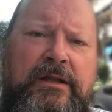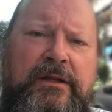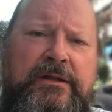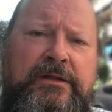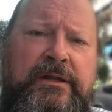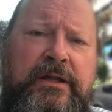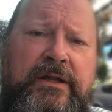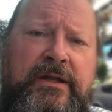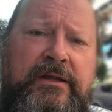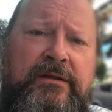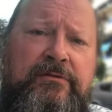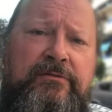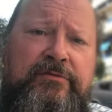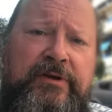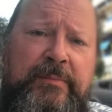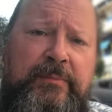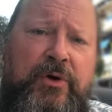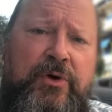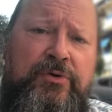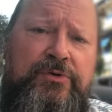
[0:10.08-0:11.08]
The
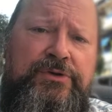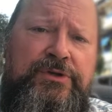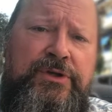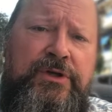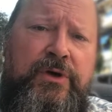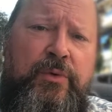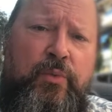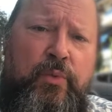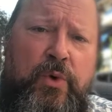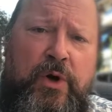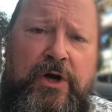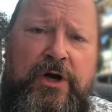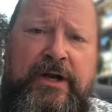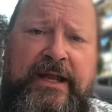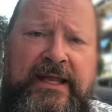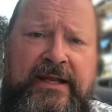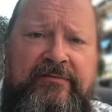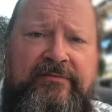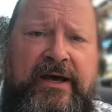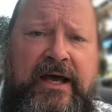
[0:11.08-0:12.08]
remote work
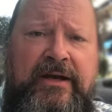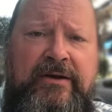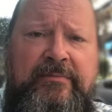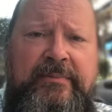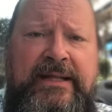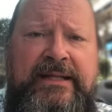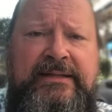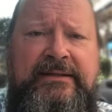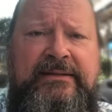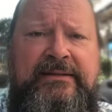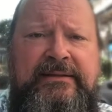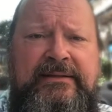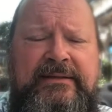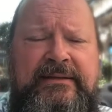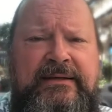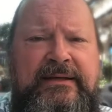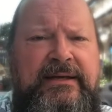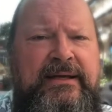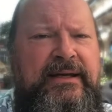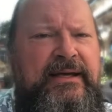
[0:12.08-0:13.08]
environment
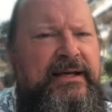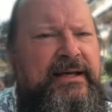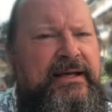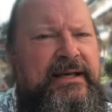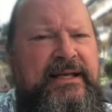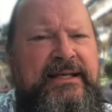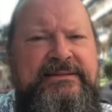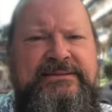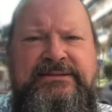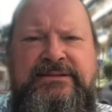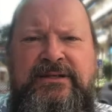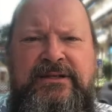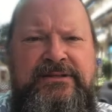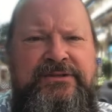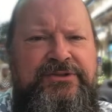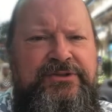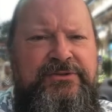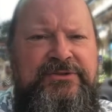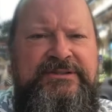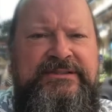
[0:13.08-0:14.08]
is
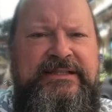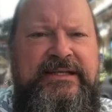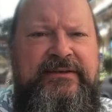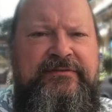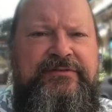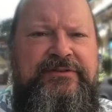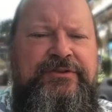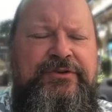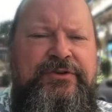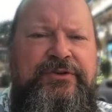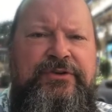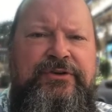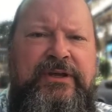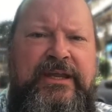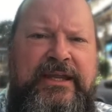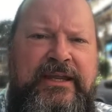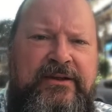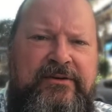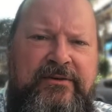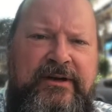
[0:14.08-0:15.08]
conducive to
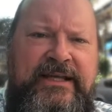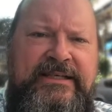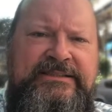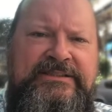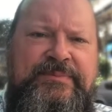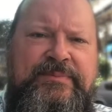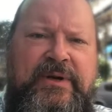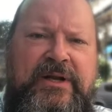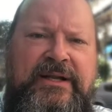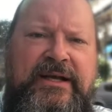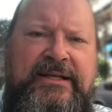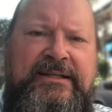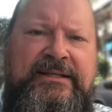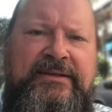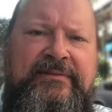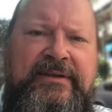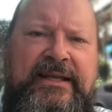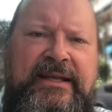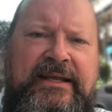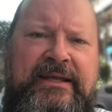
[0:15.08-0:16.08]
increased
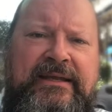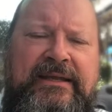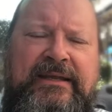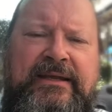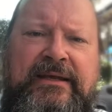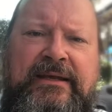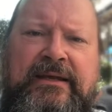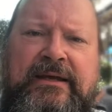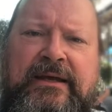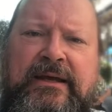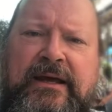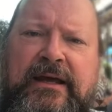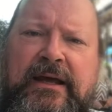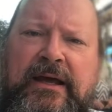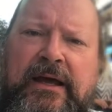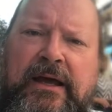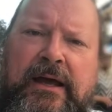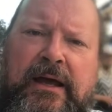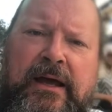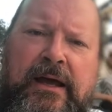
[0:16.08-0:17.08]
productivity,
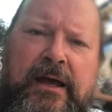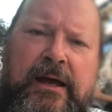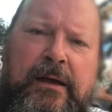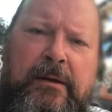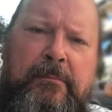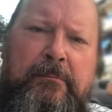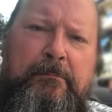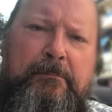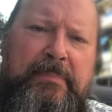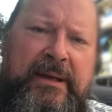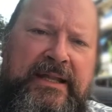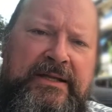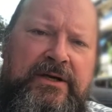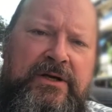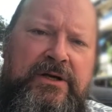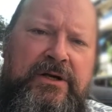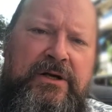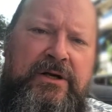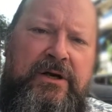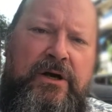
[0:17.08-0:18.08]

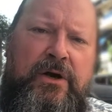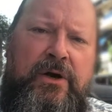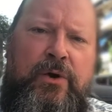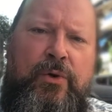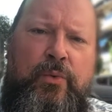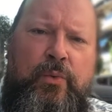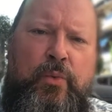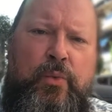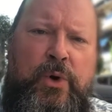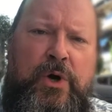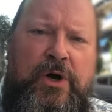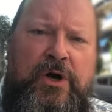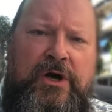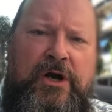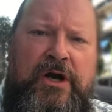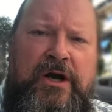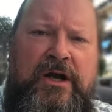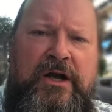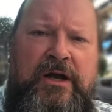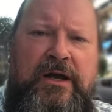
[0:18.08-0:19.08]
better work
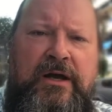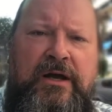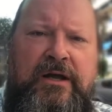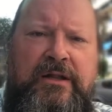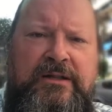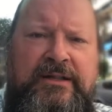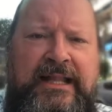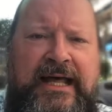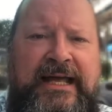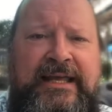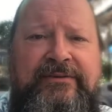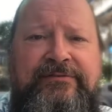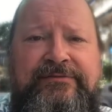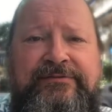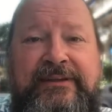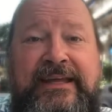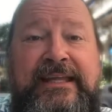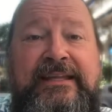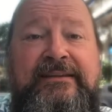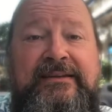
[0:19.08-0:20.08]

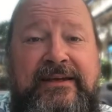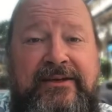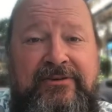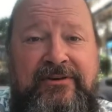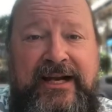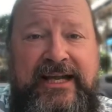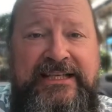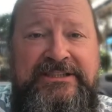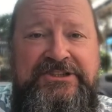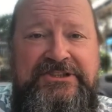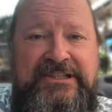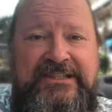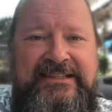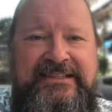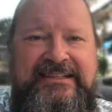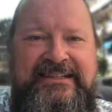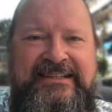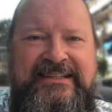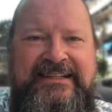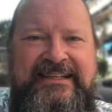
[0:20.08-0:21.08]
life integration,
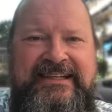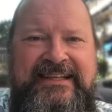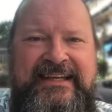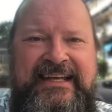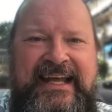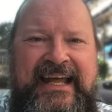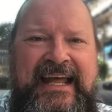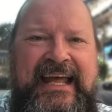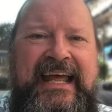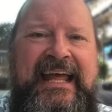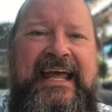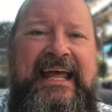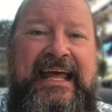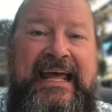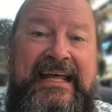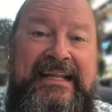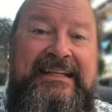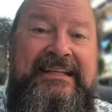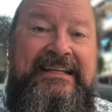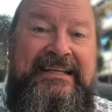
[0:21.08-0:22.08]

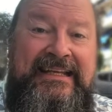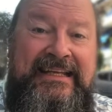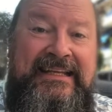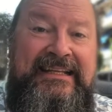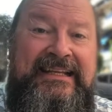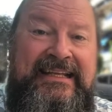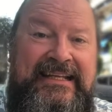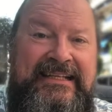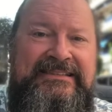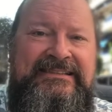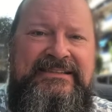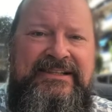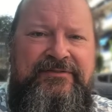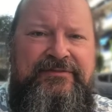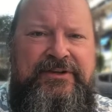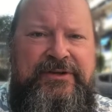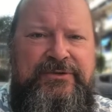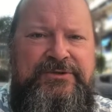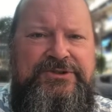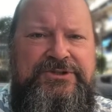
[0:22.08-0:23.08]
and it is the
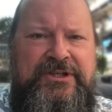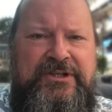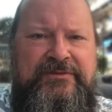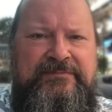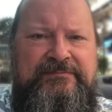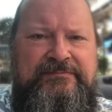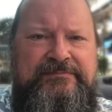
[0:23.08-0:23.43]
future.